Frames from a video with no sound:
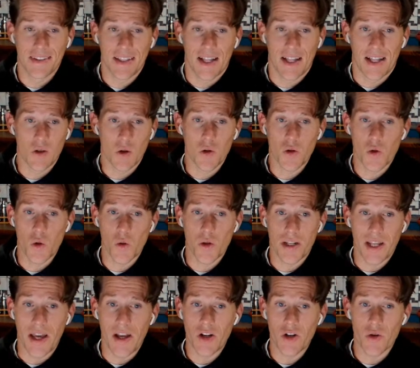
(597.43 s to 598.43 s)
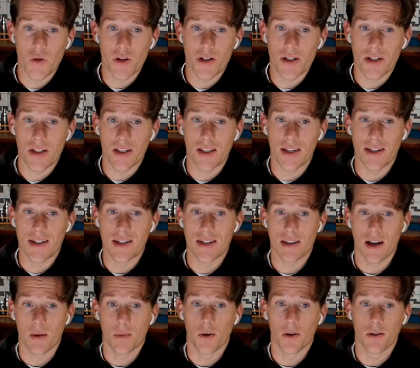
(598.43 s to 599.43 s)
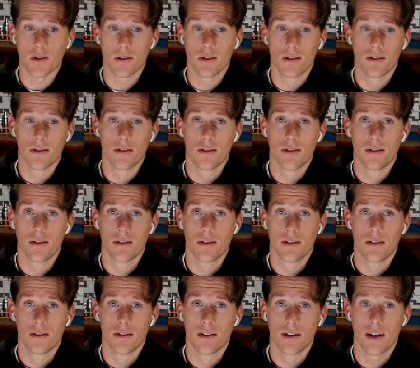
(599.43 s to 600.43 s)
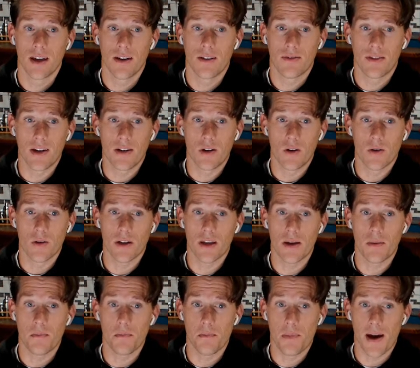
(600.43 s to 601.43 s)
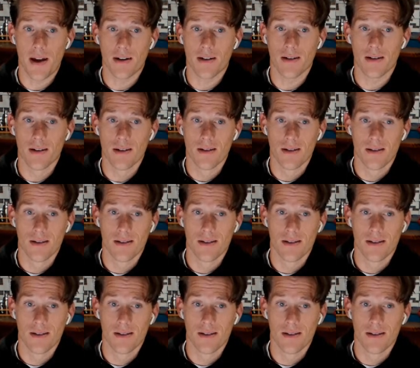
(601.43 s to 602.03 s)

that's also dangerously stubborn if they don't get better,